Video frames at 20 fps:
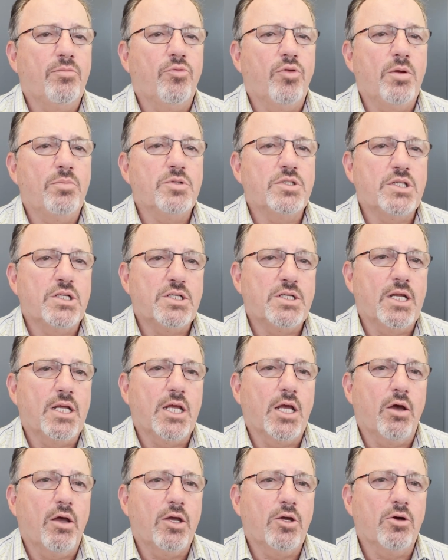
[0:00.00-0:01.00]
repositioning
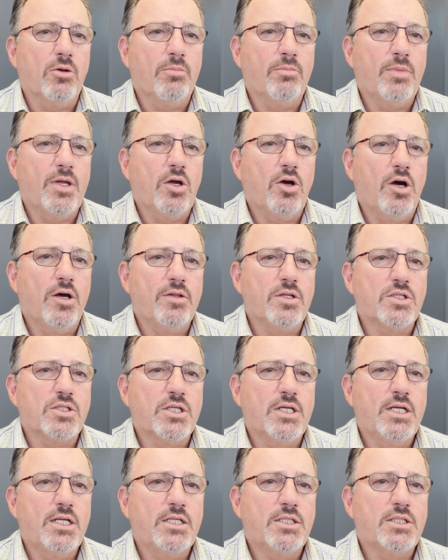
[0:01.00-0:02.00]
going on behind the
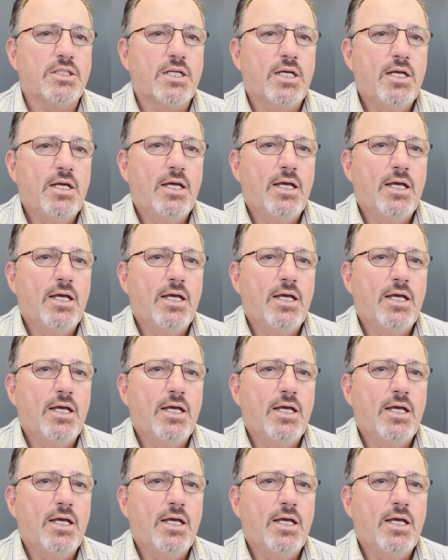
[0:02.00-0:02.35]
scenes